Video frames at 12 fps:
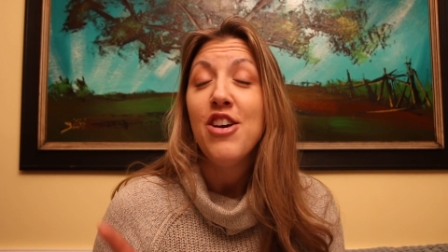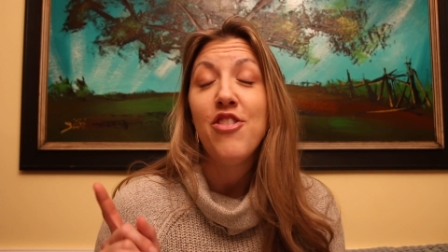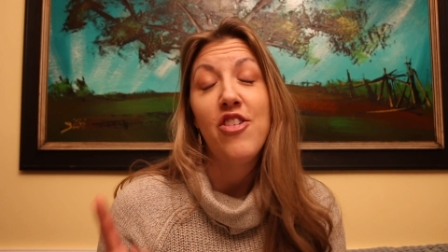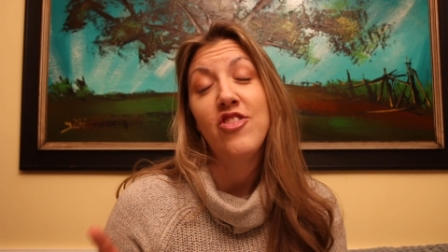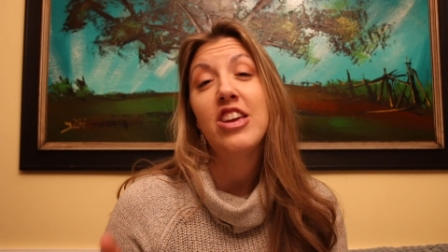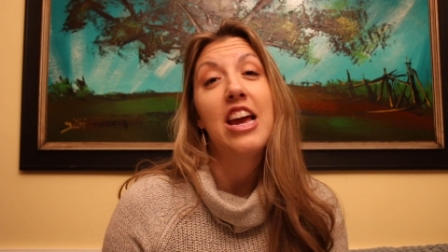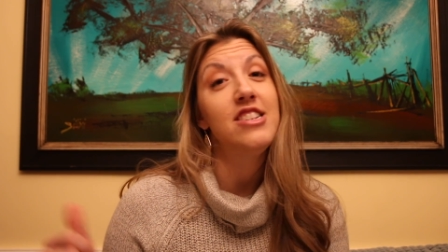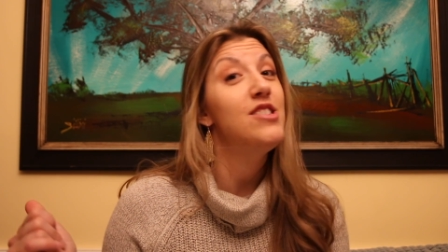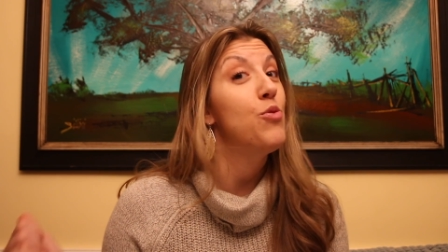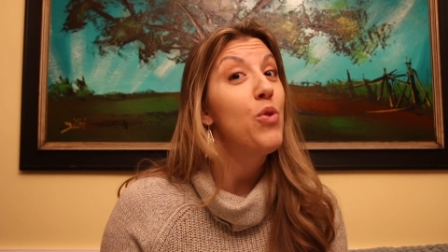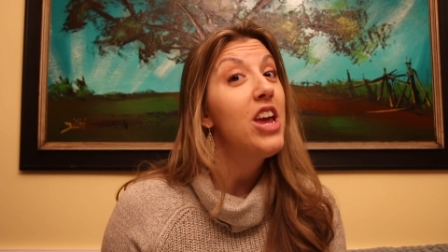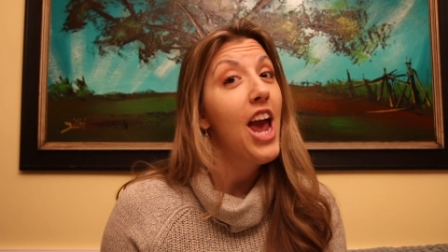than the guest
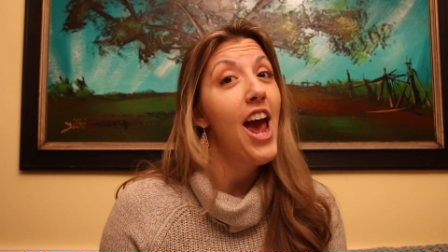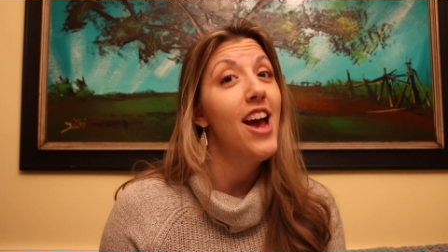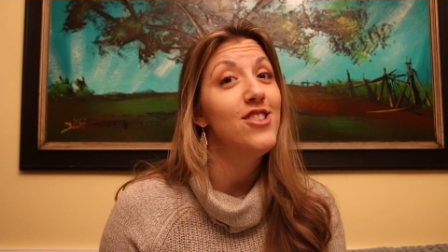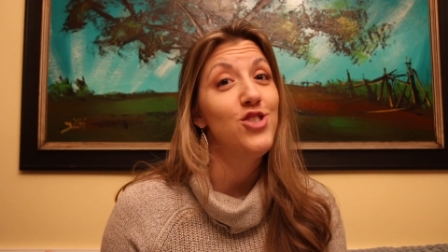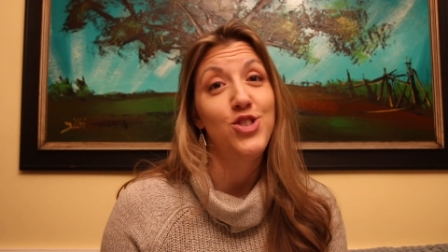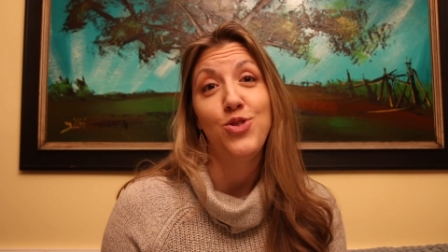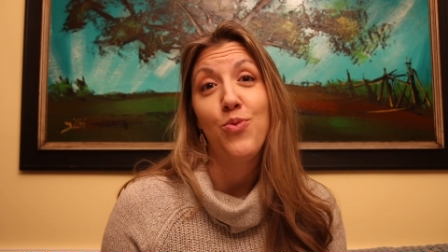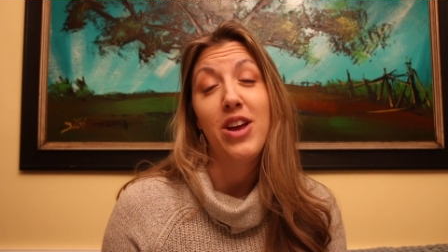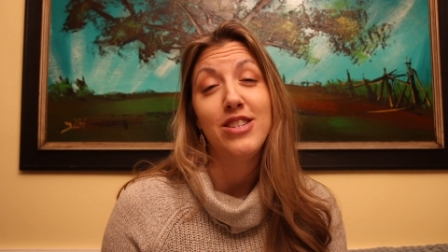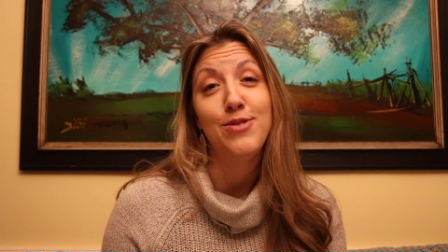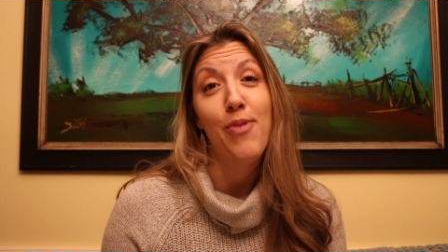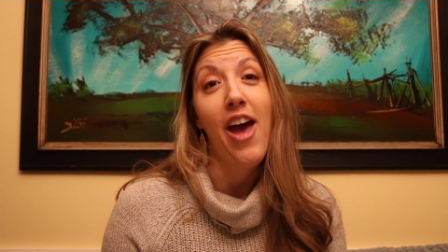that we had just a
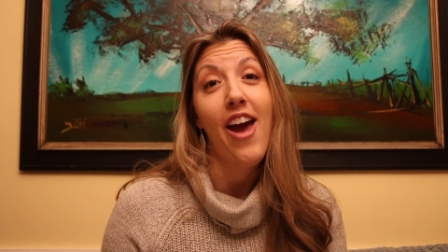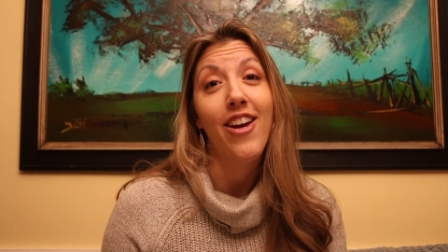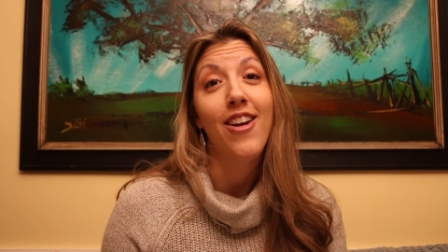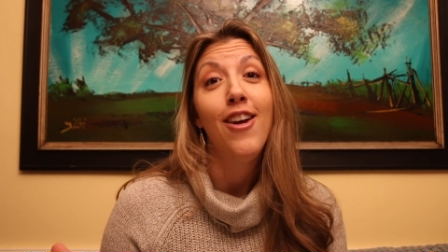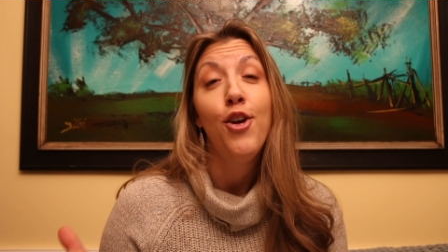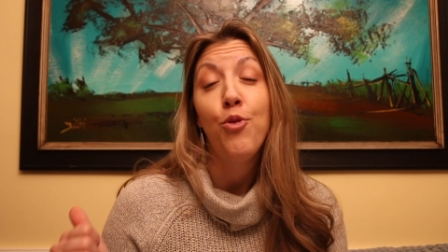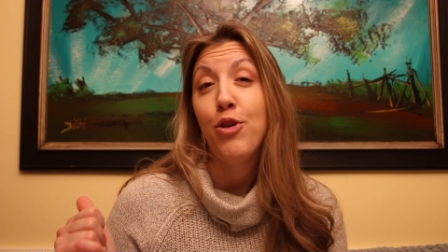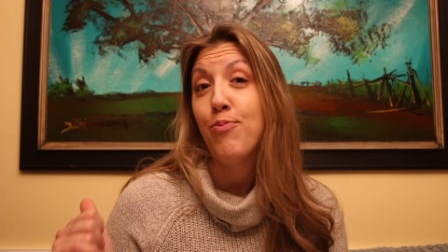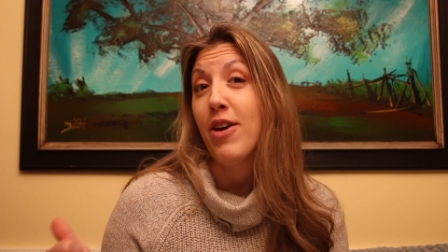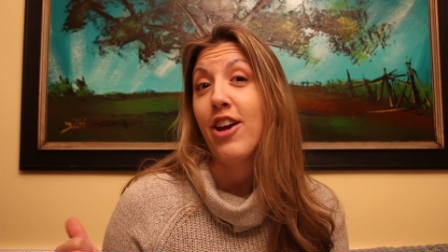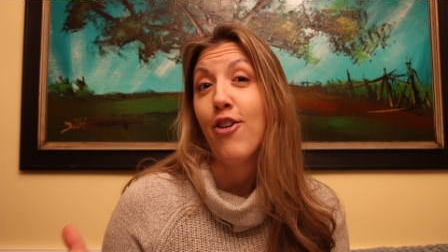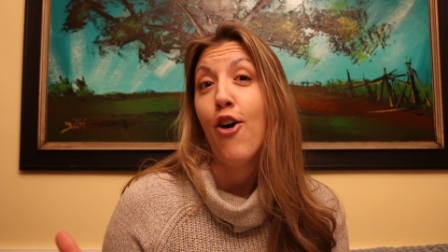ways back with
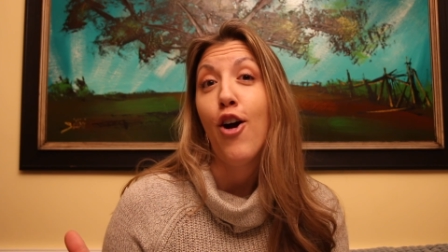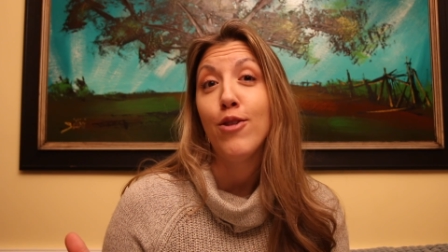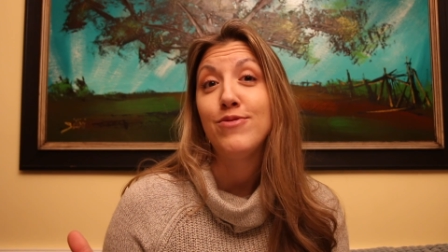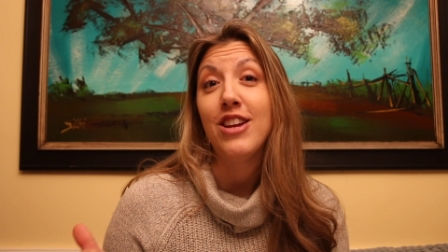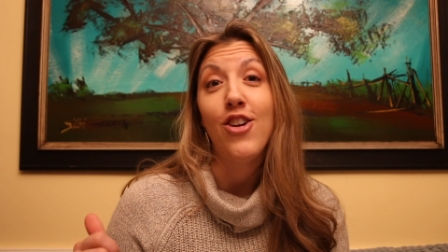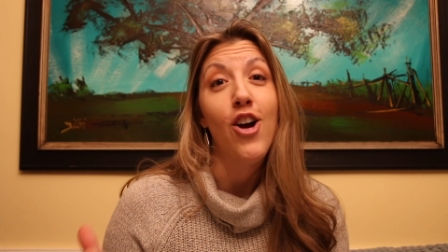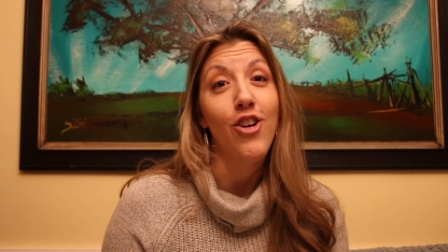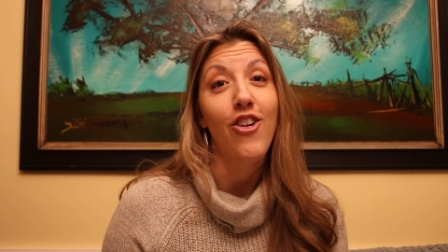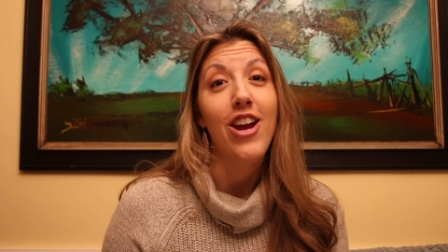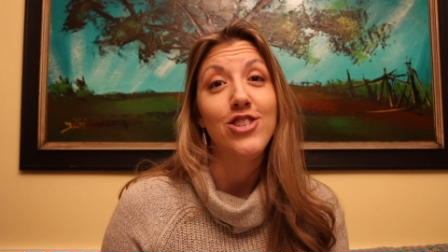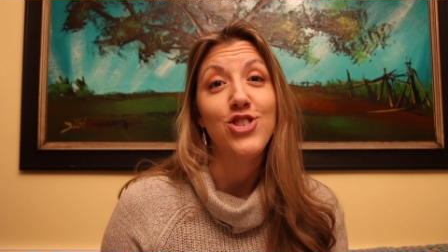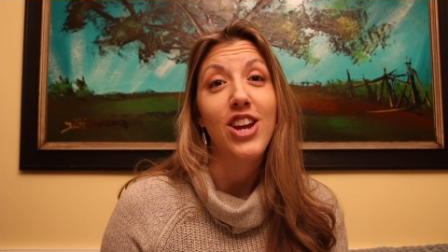Megan Hoft in
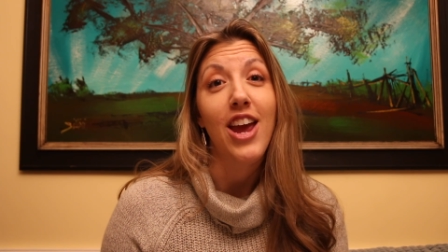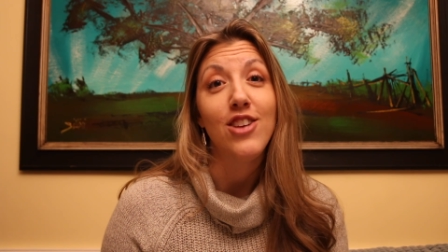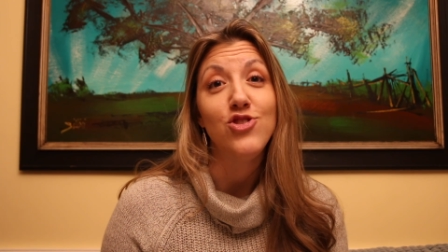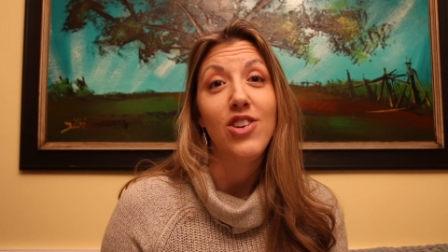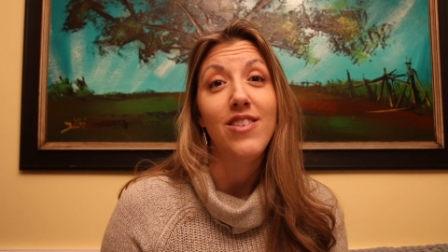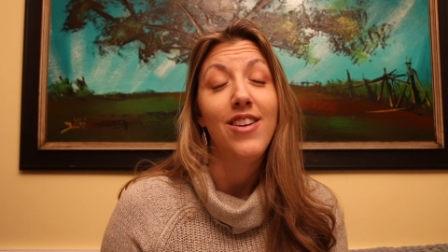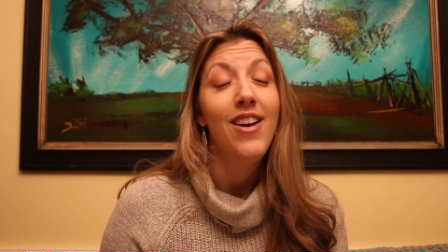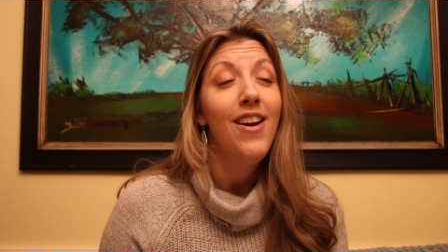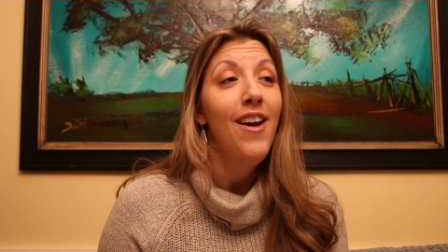Hungry Education.